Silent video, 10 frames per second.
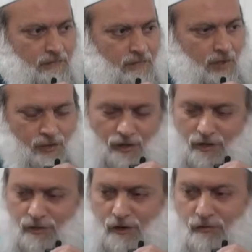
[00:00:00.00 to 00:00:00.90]
He
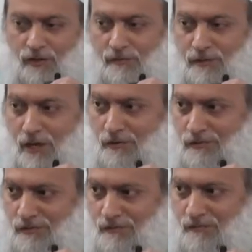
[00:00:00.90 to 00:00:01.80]
starts off with himself,
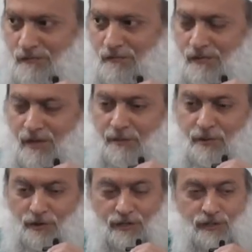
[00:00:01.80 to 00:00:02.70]
that
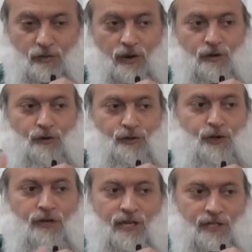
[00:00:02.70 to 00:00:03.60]
pure is the one who
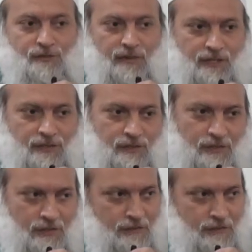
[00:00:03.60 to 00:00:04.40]
took his messenger